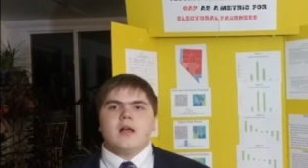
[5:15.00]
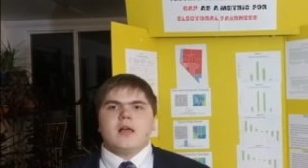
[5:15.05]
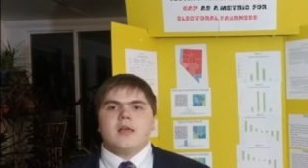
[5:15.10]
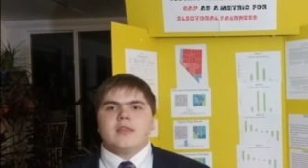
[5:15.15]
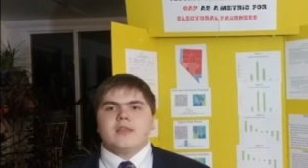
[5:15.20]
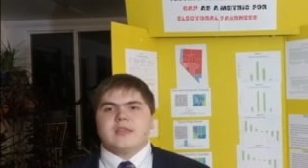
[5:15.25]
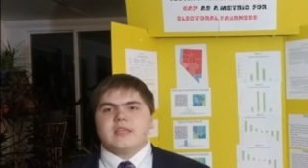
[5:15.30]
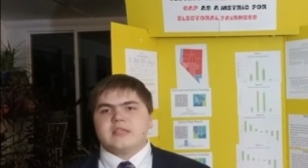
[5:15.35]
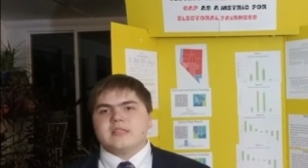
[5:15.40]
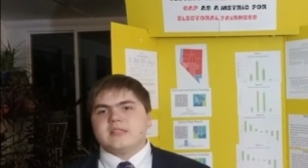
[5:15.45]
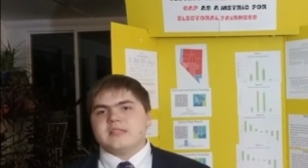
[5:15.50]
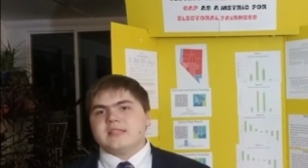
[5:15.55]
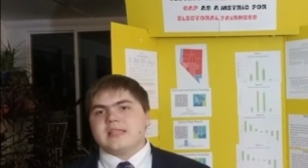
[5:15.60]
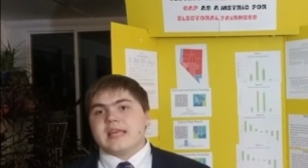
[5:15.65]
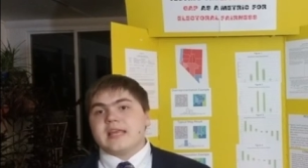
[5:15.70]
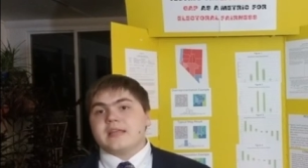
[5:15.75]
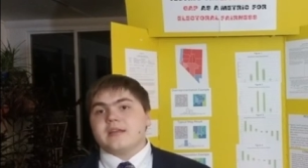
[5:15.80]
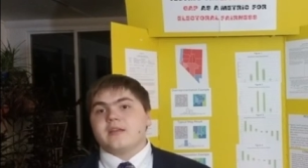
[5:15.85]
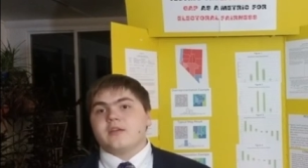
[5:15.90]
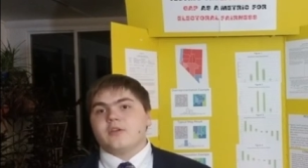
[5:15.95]
the
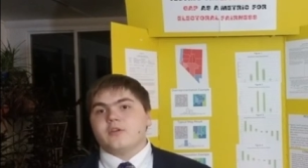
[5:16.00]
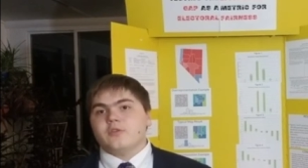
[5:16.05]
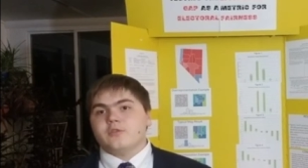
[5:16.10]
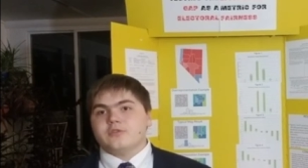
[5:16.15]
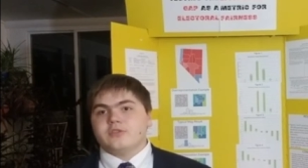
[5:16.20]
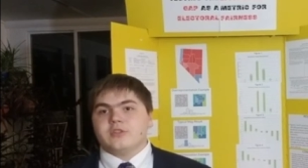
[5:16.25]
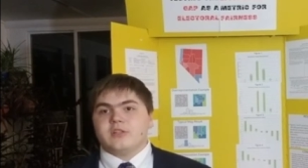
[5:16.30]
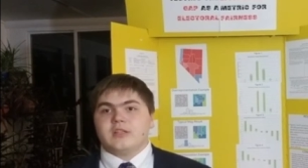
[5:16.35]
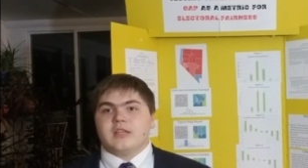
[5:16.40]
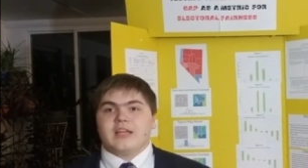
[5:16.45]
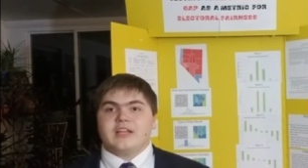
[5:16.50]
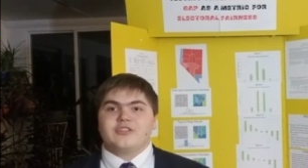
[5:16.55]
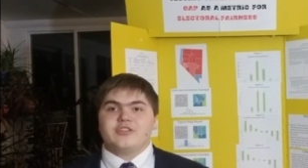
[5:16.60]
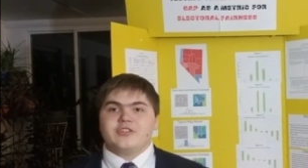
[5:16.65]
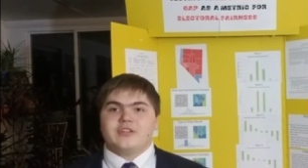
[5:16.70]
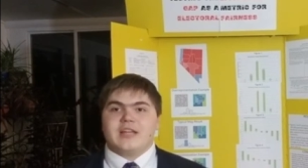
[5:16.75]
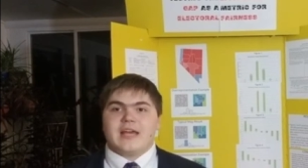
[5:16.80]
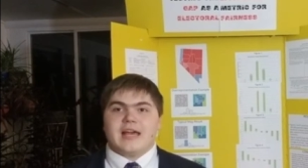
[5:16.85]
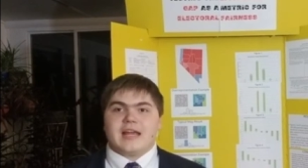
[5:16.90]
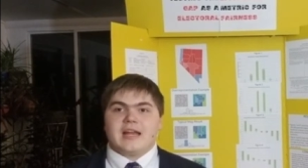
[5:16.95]
state whose
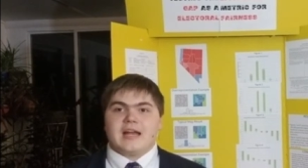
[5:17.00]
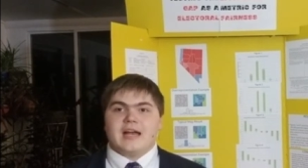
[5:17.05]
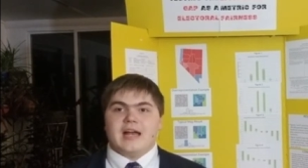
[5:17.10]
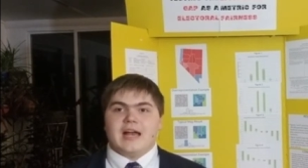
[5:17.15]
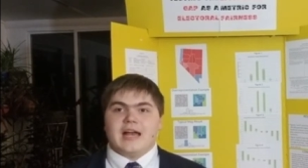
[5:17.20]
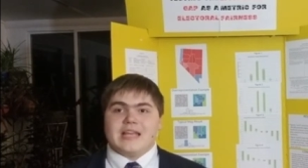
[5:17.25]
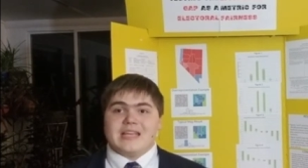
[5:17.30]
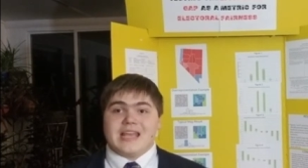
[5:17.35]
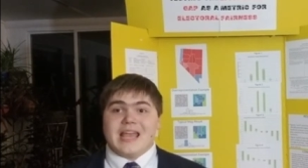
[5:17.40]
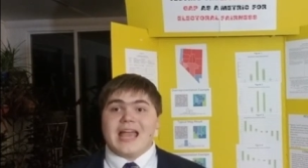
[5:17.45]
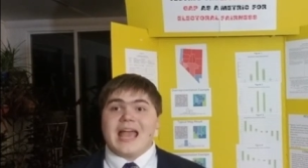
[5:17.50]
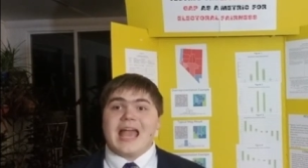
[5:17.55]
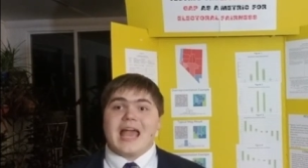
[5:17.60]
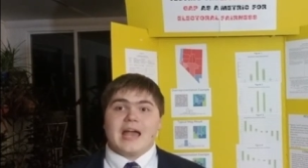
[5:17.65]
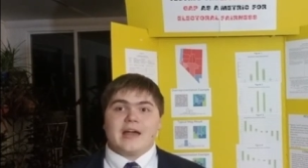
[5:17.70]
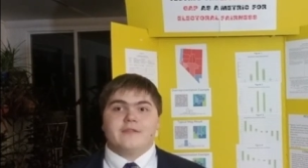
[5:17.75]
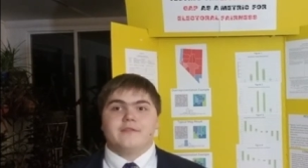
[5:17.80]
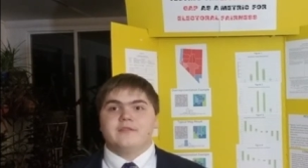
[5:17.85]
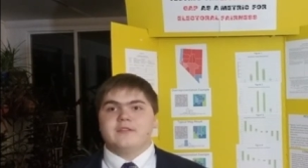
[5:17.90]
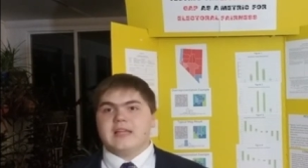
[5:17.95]
election data I
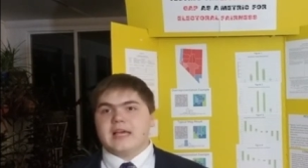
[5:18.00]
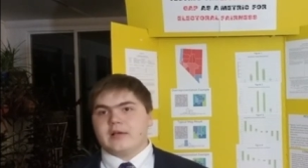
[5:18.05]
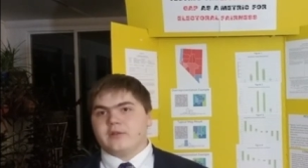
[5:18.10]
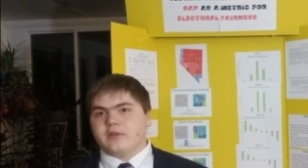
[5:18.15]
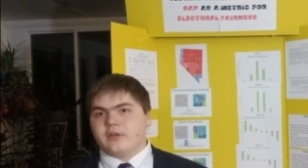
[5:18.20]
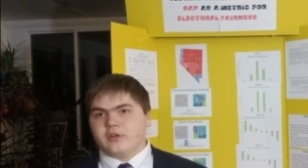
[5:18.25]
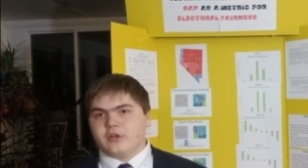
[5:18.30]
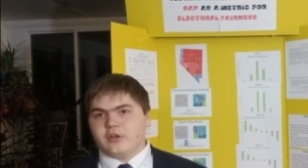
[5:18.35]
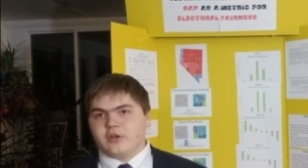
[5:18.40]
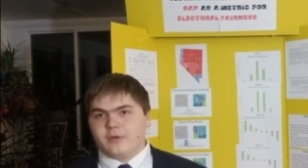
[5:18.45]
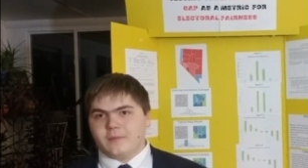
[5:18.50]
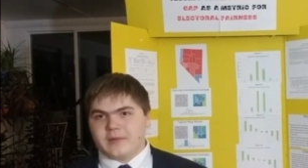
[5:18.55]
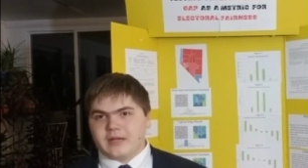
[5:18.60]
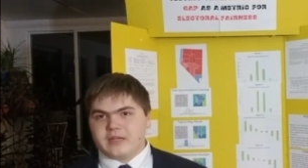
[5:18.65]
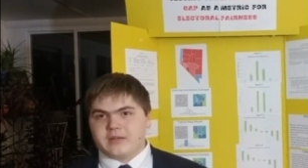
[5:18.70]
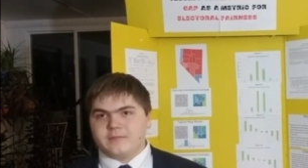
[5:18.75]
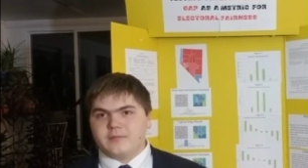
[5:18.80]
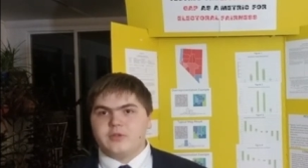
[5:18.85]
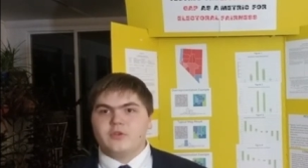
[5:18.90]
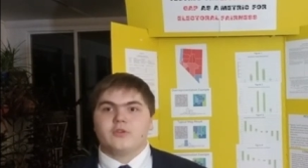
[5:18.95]
have downloaded on my
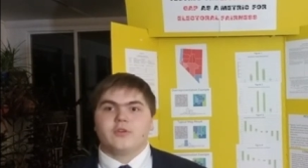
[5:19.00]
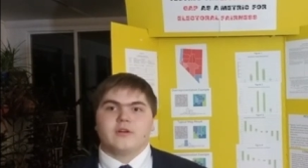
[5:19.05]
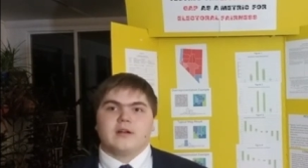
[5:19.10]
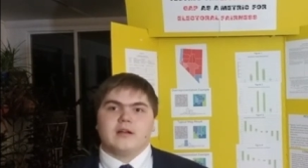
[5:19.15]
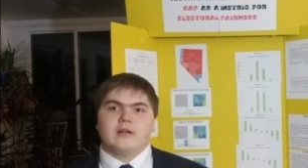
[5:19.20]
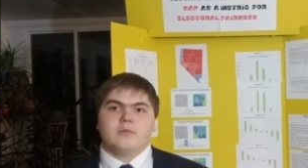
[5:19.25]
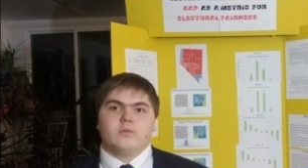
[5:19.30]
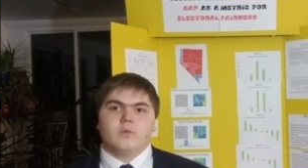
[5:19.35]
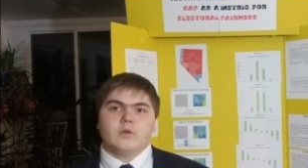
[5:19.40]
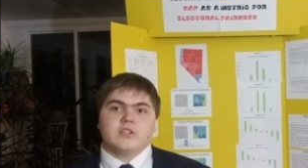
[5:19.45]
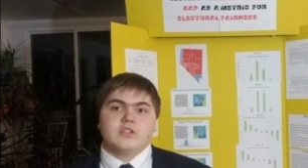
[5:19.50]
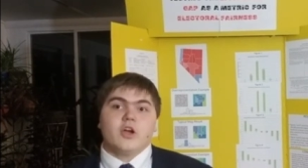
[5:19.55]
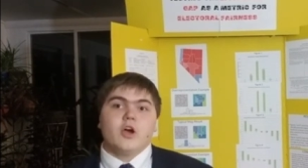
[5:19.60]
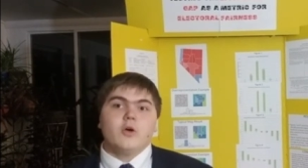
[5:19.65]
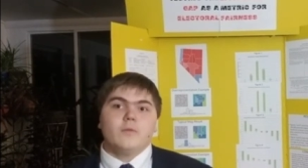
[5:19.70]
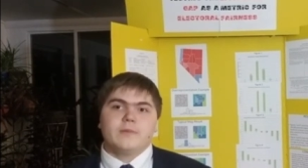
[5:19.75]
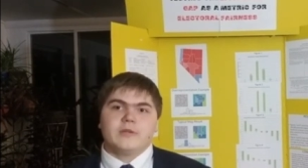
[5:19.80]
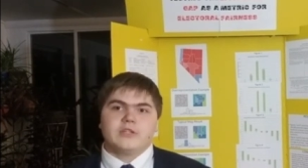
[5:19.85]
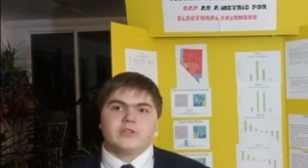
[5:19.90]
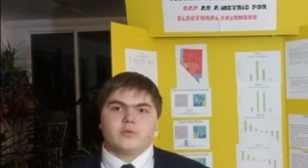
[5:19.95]
computer and was
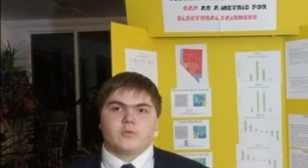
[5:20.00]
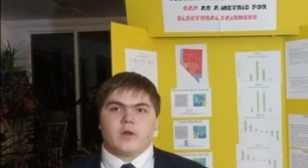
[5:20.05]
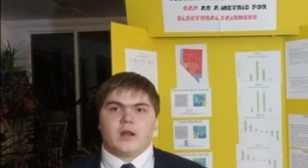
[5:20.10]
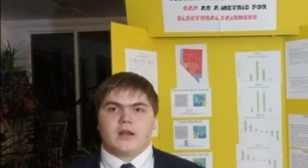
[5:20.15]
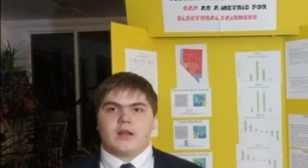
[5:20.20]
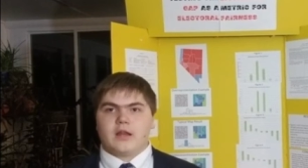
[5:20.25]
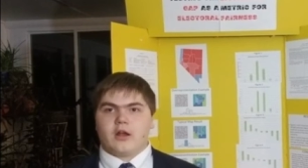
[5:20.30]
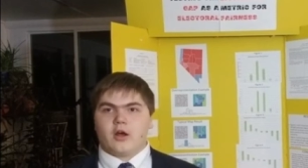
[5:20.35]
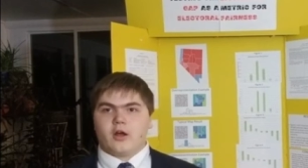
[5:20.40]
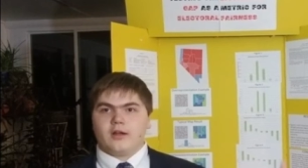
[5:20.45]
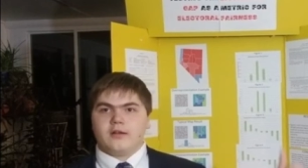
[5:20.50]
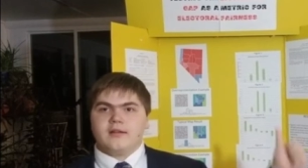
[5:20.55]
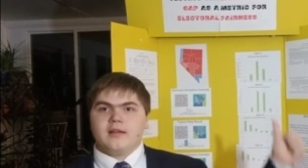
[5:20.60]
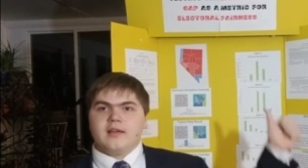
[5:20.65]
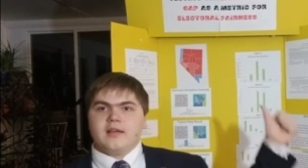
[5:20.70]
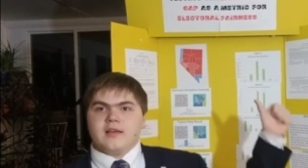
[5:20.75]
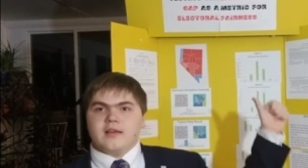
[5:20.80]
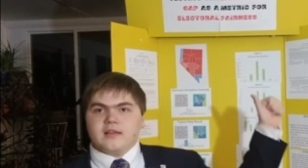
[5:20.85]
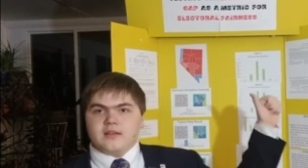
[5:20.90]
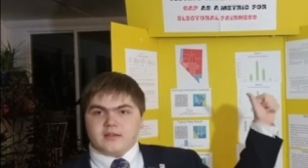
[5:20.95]
hoping to run it on,
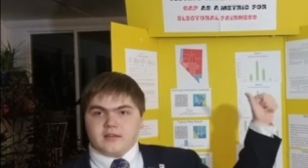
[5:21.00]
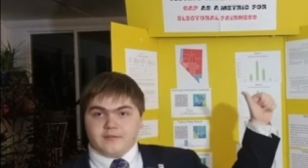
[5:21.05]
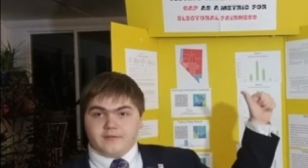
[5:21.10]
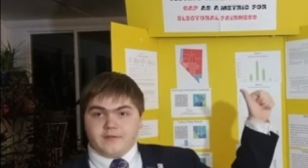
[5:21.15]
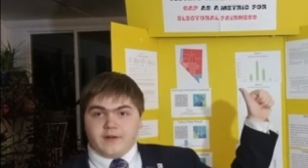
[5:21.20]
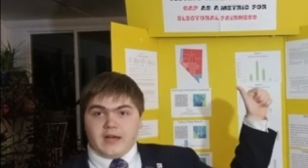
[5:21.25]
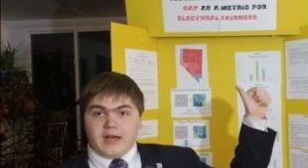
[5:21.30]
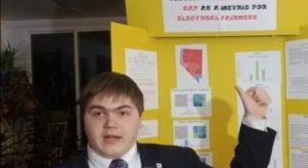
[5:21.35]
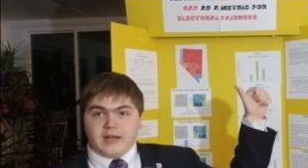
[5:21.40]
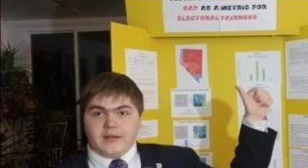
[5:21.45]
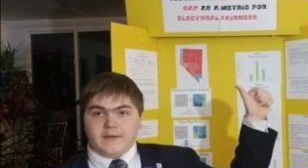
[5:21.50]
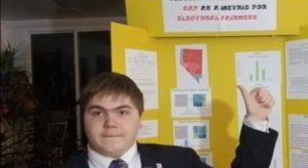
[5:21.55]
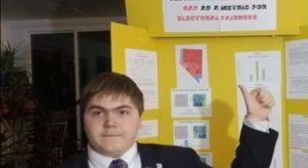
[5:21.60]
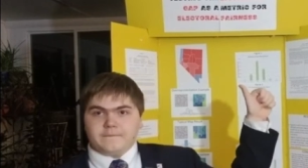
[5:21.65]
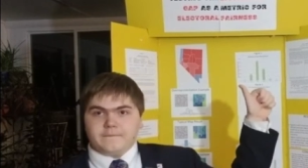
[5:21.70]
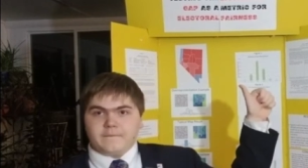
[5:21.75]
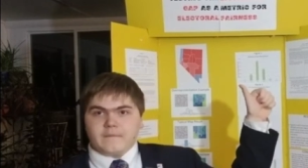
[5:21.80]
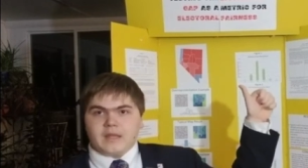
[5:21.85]
Nevada,